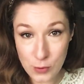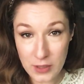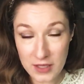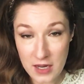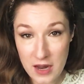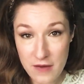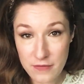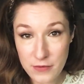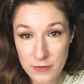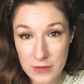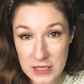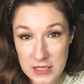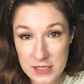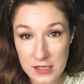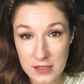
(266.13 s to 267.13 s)
whatever
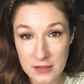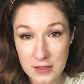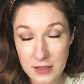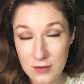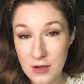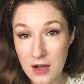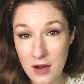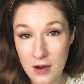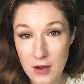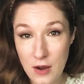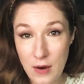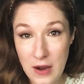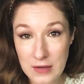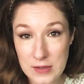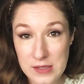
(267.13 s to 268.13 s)
reason you can't
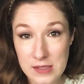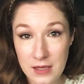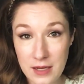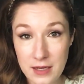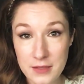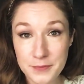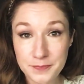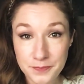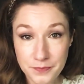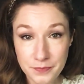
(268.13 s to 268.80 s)
go outside